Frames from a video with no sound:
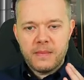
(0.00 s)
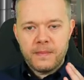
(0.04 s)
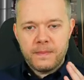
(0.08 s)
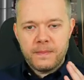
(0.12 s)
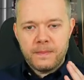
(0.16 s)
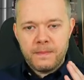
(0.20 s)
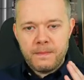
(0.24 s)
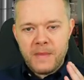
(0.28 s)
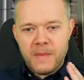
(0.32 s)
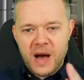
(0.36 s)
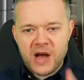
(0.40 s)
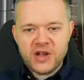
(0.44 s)

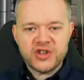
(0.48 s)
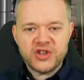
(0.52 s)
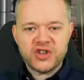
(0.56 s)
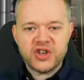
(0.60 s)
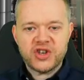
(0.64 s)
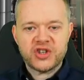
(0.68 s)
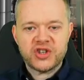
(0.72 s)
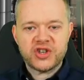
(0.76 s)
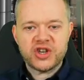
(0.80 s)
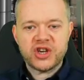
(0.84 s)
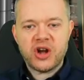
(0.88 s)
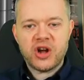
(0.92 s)

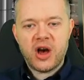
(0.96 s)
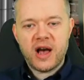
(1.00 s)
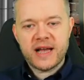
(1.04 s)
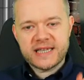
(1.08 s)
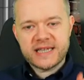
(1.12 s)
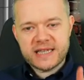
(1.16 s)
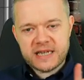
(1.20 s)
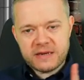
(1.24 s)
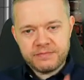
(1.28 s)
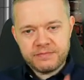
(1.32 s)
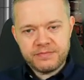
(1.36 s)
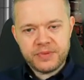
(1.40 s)
Manchester
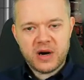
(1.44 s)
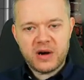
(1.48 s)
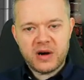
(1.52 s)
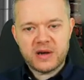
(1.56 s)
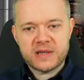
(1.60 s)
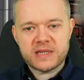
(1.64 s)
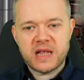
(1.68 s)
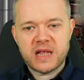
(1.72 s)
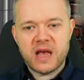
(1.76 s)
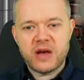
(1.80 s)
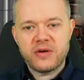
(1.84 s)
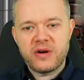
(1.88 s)
United and
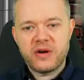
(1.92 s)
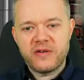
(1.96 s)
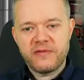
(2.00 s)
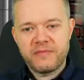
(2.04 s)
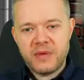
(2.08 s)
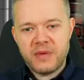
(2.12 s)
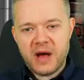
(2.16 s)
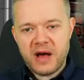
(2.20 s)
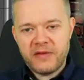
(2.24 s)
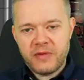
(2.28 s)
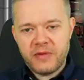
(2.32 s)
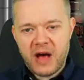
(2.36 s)
Barcelona have,
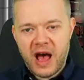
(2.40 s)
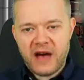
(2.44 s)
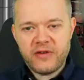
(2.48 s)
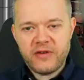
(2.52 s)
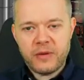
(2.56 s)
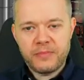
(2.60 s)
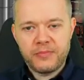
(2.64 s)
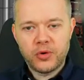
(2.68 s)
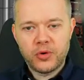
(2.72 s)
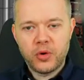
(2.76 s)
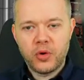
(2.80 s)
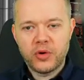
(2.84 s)
have, have, a
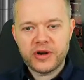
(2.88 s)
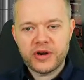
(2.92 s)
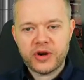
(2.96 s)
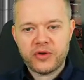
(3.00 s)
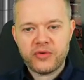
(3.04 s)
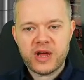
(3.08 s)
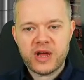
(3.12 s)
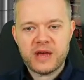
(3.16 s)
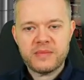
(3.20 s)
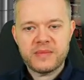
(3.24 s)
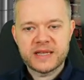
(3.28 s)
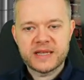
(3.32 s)
broad
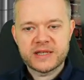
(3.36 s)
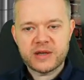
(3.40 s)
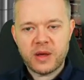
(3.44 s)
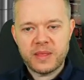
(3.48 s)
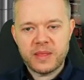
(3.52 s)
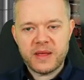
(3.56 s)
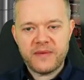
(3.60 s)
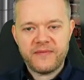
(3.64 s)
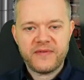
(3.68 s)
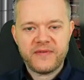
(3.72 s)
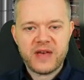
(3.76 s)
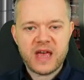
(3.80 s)
agreement on
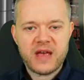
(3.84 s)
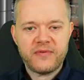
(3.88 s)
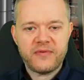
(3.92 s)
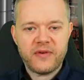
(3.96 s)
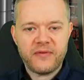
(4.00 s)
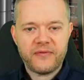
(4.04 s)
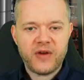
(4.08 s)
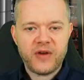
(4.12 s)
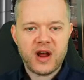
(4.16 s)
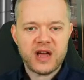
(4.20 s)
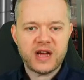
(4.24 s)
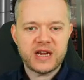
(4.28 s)
the fee for
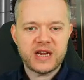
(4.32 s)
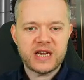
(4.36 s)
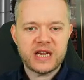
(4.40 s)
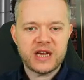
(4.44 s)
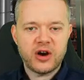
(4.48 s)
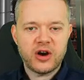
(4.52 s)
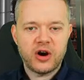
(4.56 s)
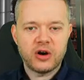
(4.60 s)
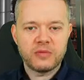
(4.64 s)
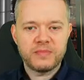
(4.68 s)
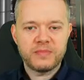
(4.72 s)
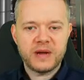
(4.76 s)
Frankie de
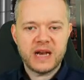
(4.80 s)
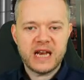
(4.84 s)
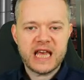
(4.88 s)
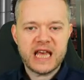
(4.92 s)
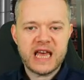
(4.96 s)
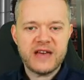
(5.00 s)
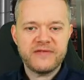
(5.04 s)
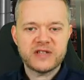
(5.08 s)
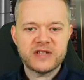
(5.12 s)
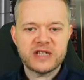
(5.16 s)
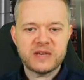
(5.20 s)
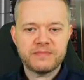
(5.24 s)
Jong,
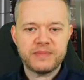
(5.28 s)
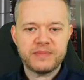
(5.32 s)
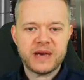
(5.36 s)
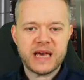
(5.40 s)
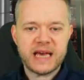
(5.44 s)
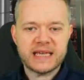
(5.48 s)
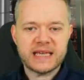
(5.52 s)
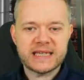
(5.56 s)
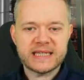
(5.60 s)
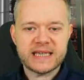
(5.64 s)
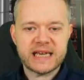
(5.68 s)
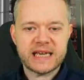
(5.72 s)
believed to
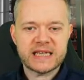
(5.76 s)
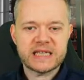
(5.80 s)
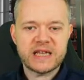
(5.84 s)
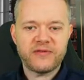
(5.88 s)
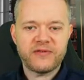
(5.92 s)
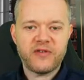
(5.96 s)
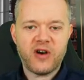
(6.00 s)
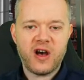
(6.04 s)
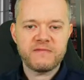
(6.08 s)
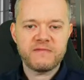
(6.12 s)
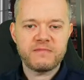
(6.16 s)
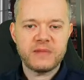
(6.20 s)
be
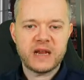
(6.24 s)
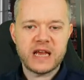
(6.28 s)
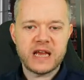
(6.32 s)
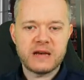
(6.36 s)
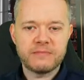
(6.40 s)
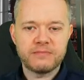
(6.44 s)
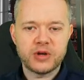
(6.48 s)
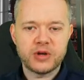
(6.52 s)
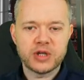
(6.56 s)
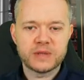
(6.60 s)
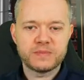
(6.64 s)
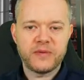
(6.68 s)
65 million
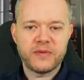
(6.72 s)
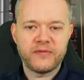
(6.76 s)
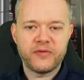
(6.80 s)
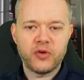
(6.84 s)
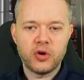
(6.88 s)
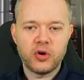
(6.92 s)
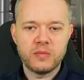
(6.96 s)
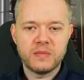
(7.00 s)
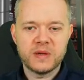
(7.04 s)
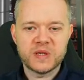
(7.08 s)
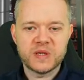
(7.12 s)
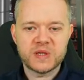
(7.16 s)
plus
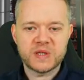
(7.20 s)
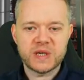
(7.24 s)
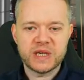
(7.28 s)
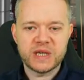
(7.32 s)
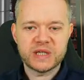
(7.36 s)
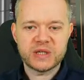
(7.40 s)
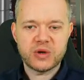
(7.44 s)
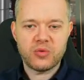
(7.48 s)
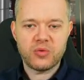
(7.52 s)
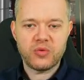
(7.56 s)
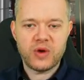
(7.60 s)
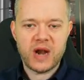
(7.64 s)

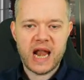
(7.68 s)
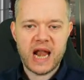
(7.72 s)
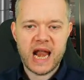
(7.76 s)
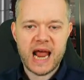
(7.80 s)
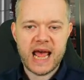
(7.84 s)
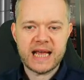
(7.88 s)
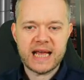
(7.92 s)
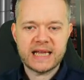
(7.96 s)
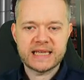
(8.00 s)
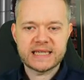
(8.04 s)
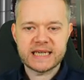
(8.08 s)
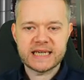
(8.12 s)
performances
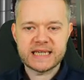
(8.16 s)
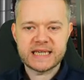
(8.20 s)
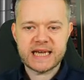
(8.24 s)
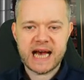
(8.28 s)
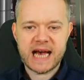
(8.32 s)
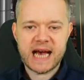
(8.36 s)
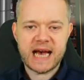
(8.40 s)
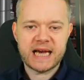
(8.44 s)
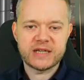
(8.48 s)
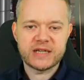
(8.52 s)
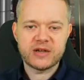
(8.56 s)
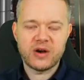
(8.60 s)
related
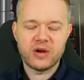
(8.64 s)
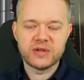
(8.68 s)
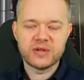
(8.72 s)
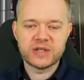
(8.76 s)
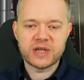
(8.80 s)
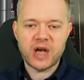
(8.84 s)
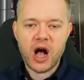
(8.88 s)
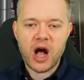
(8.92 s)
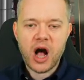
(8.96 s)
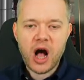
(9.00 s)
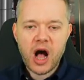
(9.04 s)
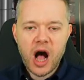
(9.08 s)
add ons.
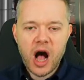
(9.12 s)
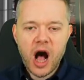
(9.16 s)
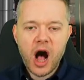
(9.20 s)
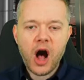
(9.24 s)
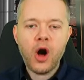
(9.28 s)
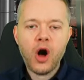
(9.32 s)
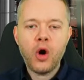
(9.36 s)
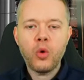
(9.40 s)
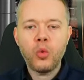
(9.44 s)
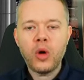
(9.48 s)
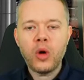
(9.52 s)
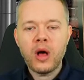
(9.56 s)

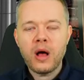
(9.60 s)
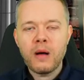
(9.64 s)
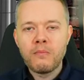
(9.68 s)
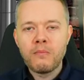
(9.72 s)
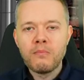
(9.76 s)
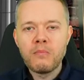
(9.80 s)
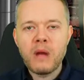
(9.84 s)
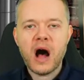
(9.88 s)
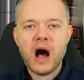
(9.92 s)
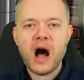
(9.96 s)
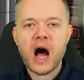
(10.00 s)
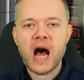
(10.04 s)
Oh
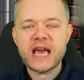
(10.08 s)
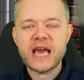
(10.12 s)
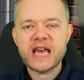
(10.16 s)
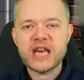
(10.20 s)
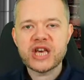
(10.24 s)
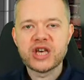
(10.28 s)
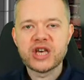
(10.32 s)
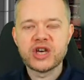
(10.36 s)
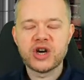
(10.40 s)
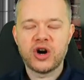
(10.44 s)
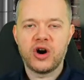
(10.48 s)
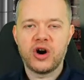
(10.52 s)
my
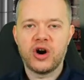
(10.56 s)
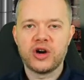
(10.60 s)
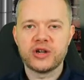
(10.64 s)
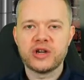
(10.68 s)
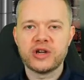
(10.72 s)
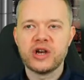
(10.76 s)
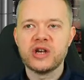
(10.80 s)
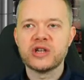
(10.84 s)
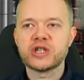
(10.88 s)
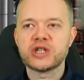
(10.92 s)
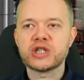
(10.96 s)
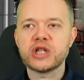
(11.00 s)
god.
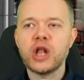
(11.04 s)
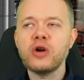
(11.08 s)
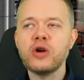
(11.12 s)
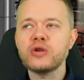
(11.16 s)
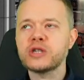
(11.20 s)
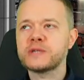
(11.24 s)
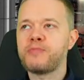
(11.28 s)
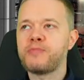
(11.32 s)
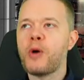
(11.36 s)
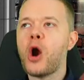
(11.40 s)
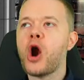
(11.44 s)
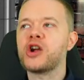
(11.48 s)
Slow
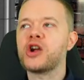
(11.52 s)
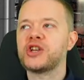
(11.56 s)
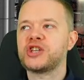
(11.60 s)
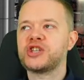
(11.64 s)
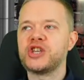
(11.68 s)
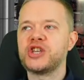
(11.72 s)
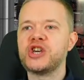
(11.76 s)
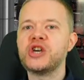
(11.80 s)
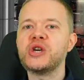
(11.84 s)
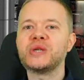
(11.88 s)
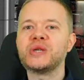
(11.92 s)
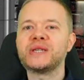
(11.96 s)
sports
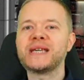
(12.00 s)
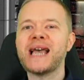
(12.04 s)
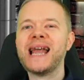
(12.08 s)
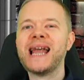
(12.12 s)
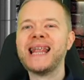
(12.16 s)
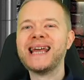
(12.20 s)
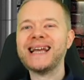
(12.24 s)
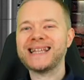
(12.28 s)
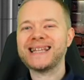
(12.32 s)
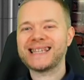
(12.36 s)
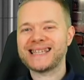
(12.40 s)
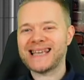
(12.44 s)
news,
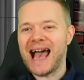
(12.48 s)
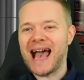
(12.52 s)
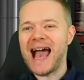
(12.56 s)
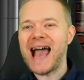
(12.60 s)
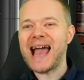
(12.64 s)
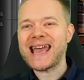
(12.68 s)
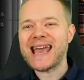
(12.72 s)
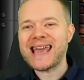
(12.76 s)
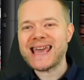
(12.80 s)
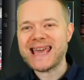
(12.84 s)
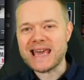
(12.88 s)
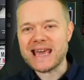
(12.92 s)
yellow
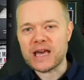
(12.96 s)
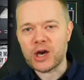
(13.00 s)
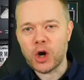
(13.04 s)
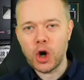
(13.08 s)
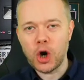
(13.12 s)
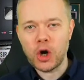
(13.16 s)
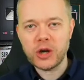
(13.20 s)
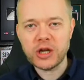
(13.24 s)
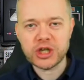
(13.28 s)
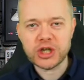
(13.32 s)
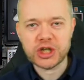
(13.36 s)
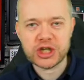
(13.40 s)
tie,
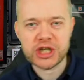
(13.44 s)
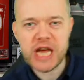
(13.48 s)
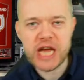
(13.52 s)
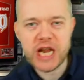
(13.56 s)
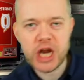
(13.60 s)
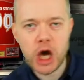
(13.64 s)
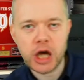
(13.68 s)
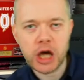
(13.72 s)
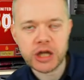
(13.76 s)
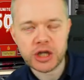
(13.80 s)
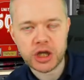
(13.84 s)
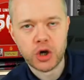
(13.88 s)
crunchy
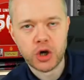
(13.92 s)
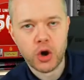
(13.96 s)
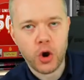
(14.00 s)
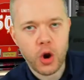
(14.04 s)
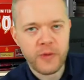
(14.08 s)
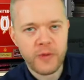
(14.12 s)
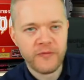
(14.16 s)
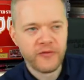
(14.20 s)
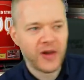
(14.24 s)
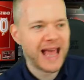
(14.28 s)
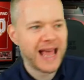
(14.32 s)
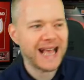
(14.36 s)
nut
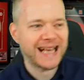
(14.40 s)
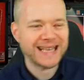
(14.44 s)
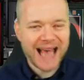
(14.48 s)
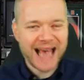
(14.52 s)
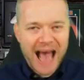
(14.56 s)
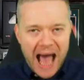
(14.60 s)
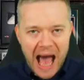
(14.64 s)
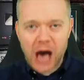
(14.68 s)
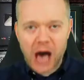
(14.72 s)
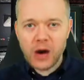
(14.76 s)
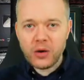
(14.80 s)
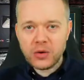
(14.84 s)
cornflakes,
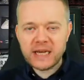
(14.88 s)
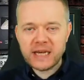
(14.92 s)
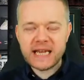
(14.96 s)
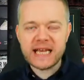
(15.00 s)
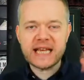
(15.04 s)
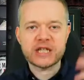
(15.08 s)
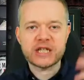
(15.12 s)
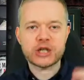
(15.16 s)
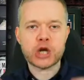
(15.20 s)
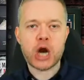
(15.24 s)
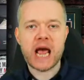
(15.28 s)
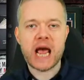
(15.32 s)

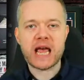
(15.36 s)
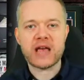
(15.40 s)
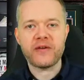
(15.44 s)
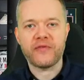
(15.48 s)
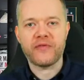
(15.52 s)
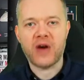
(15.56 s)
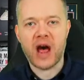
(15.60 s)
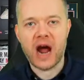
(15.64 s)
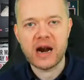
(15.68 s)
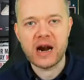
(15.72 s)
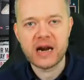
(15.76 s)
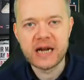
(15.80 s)
Audi driver.